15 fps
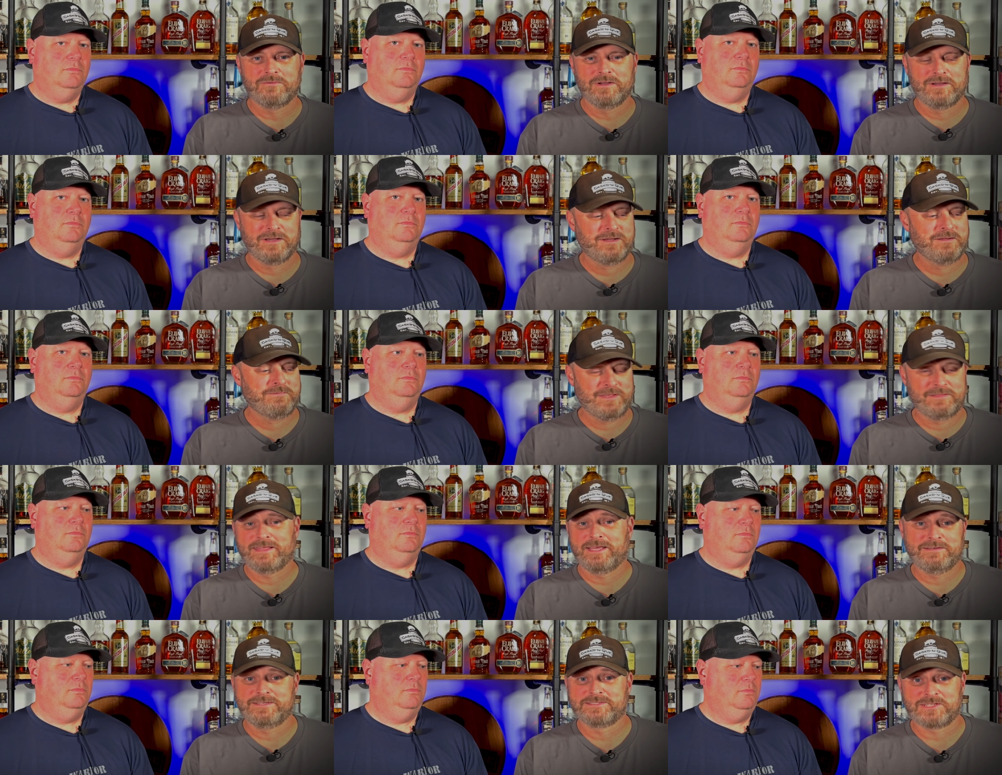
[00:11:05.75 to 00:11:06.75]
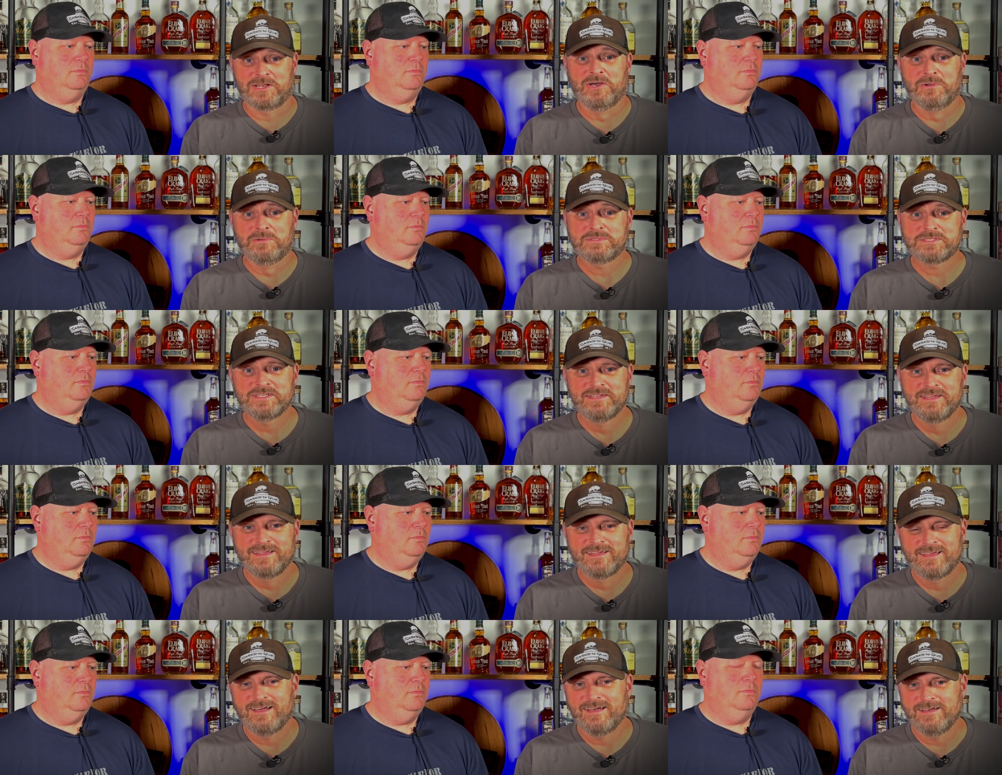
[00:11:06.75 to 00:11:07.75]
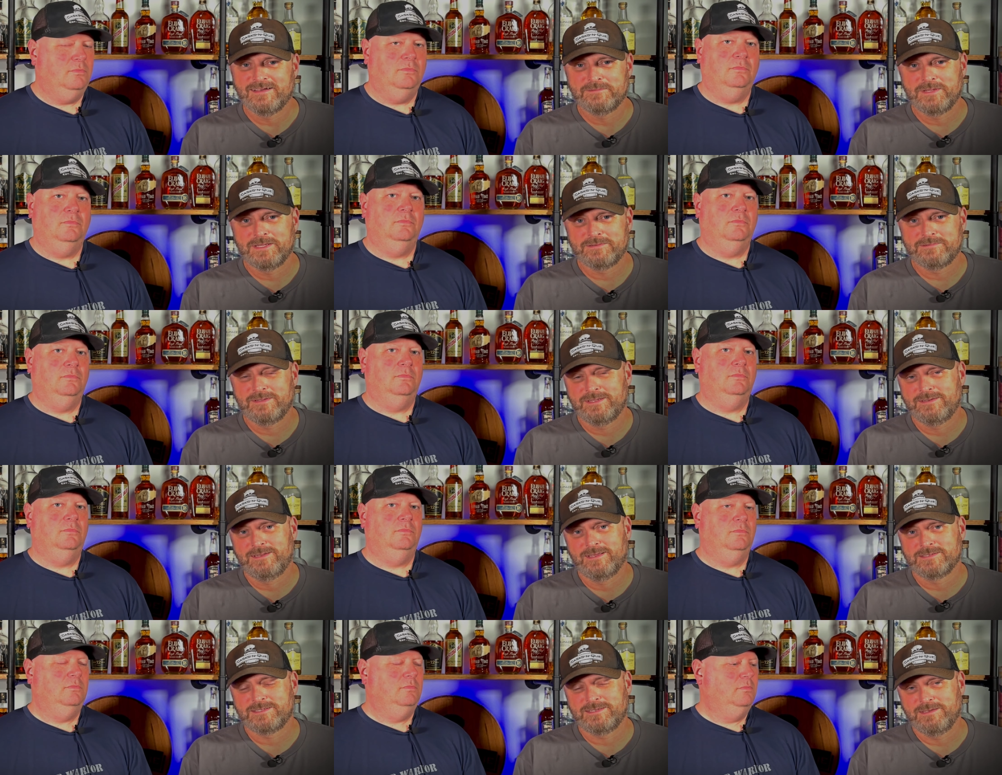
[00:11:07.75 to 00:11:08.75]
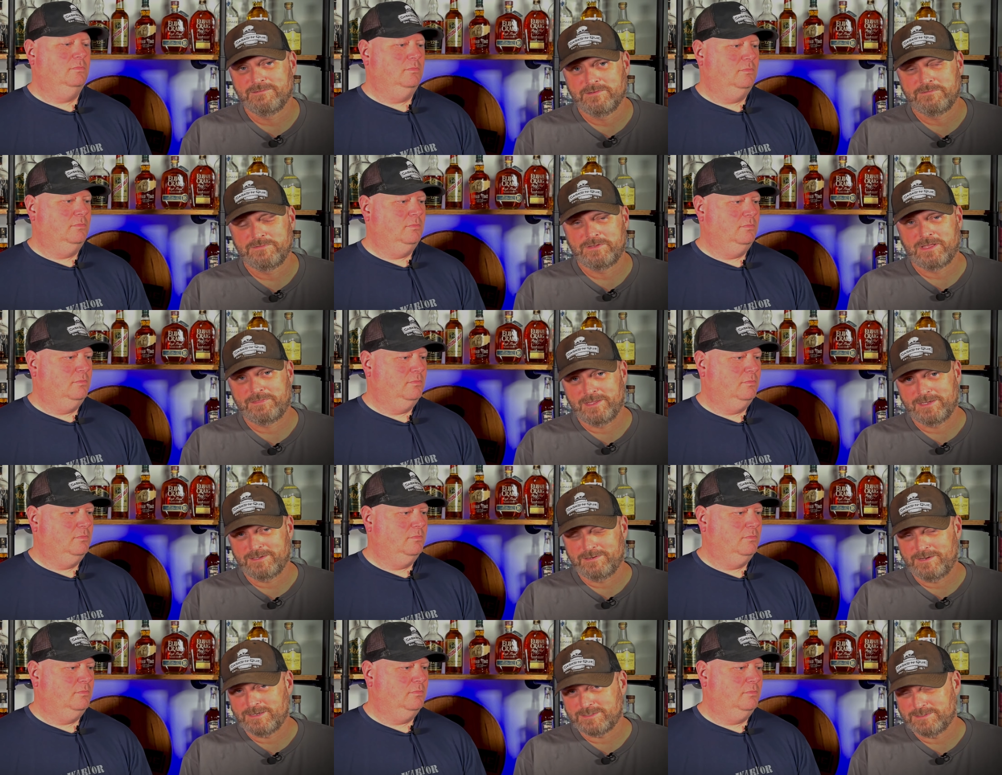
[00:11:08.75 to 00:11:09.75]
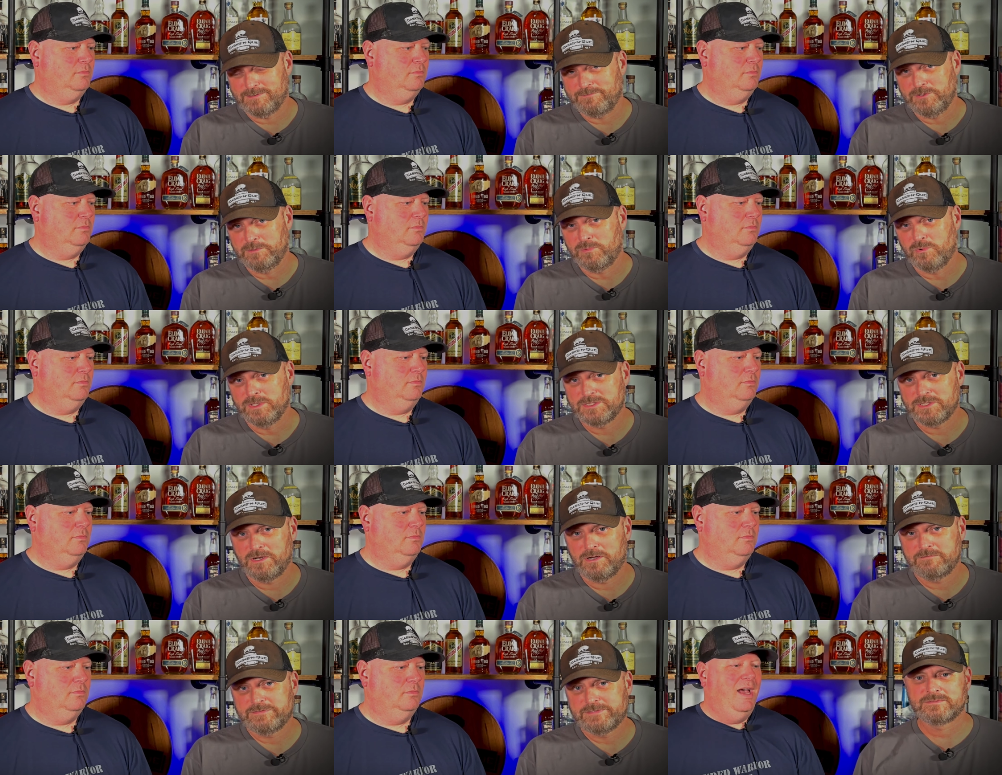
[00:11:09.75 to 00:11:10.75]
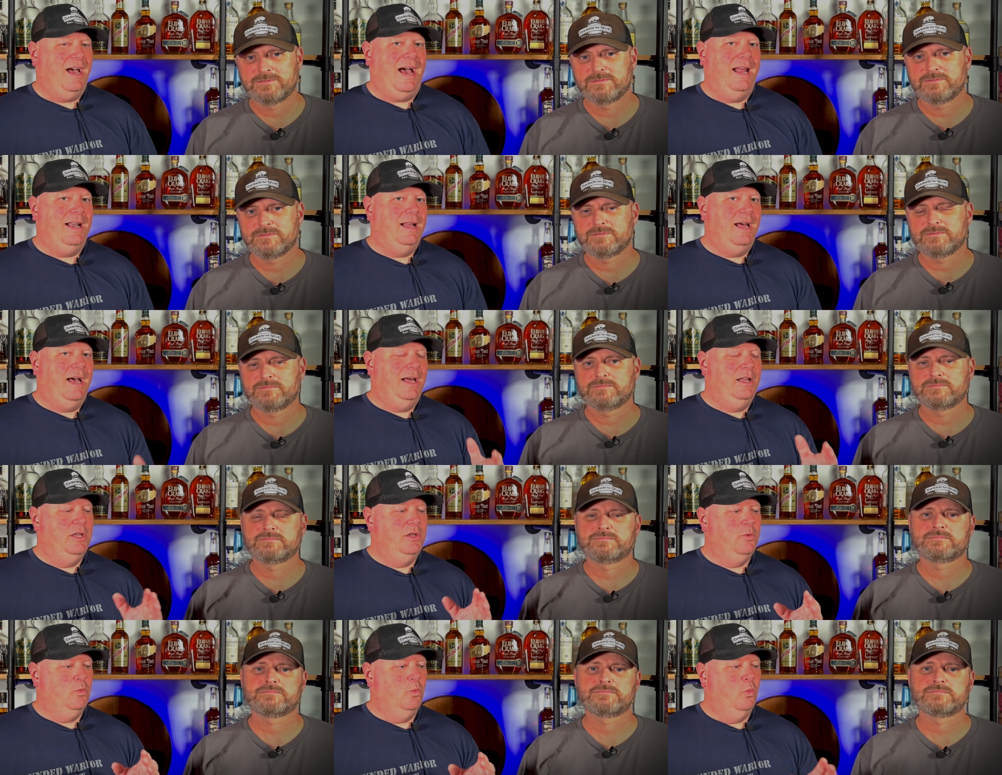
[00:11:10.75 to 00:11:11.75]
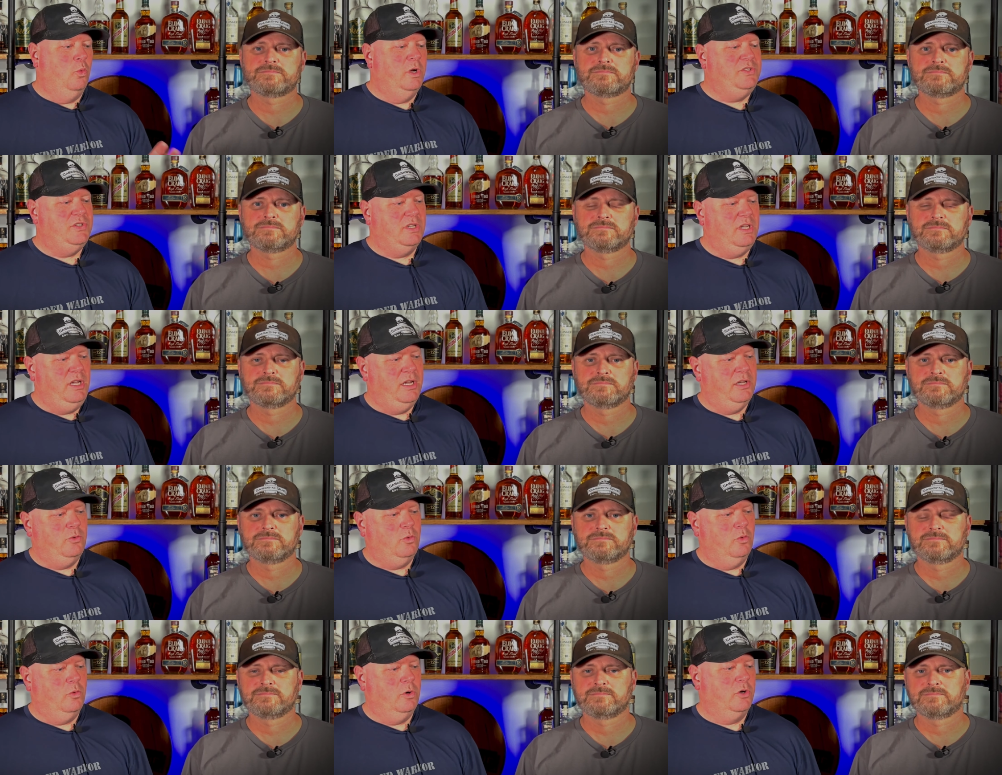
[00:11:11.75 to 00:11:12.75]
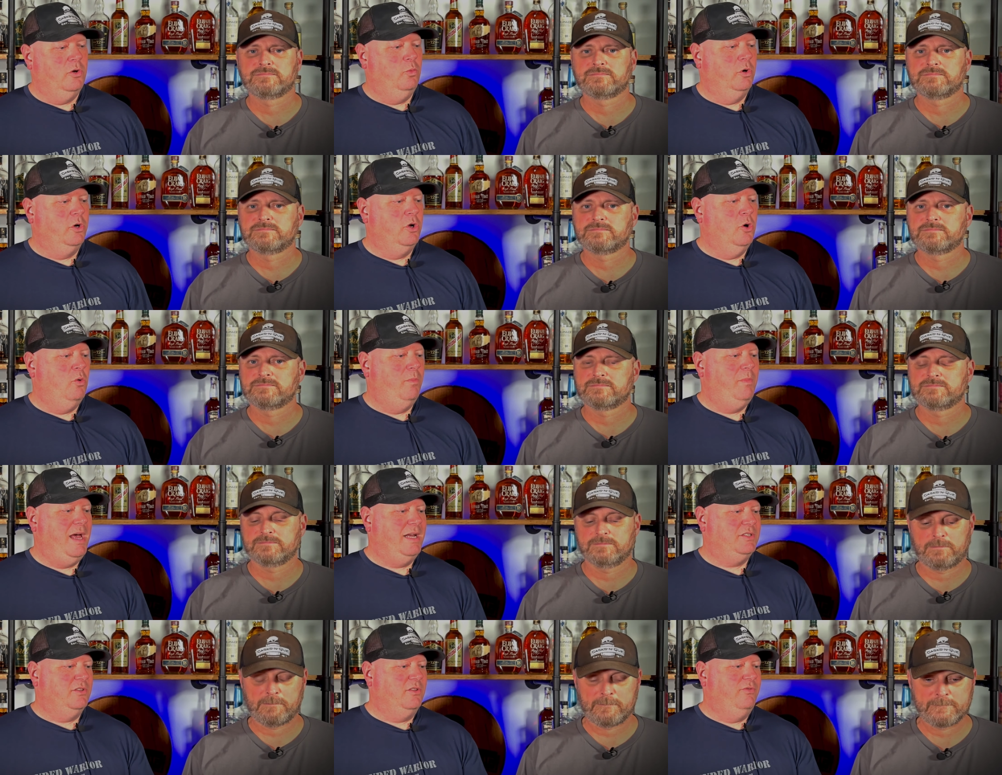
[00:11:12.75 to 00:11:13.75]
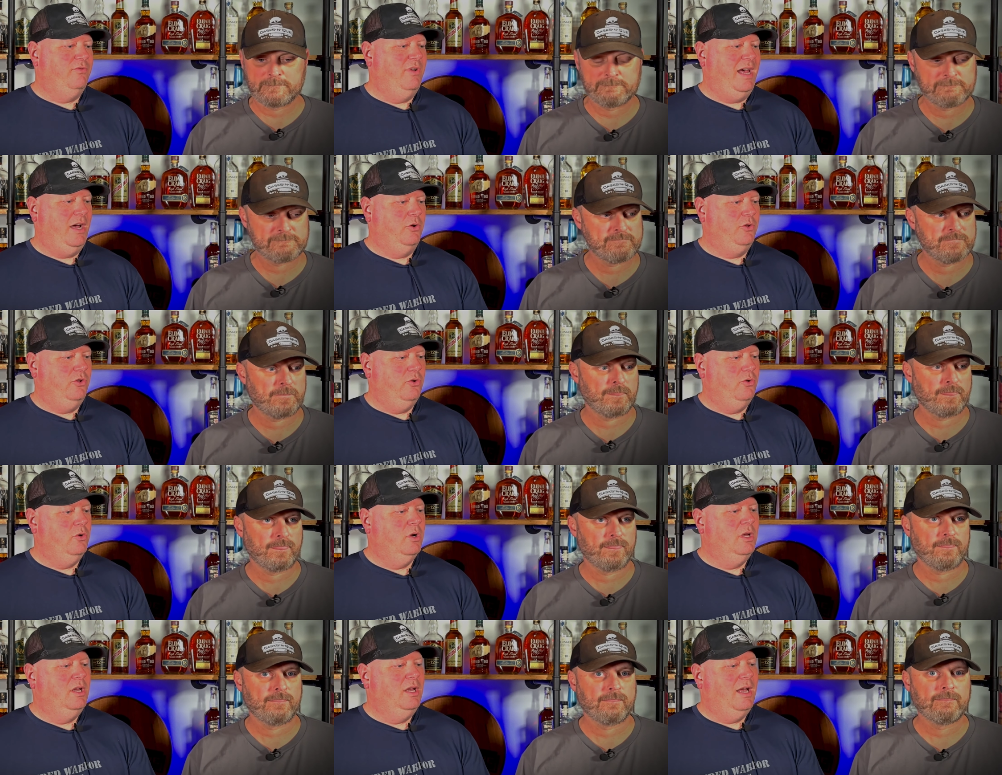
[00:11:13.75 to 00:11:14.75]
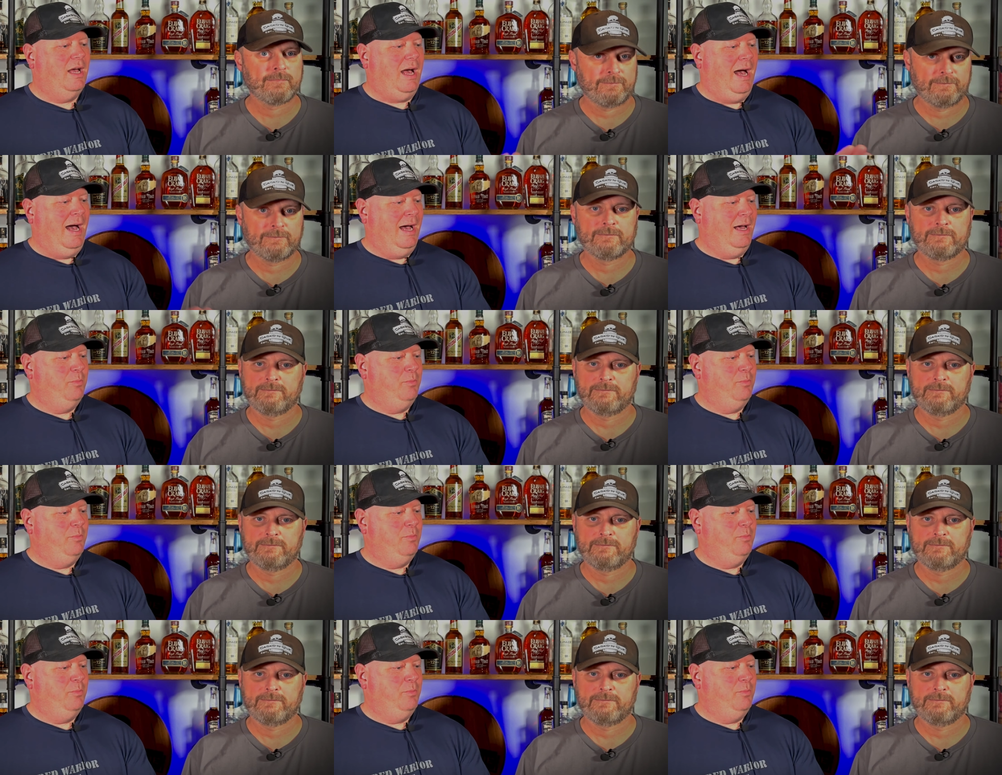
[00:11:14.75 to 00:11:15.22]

Speaker 1: uh, that they disclose, um, it, it does give, a, I think it knocks a few points off.
Speaker 2: I, once again, we're, we're going back to the value. I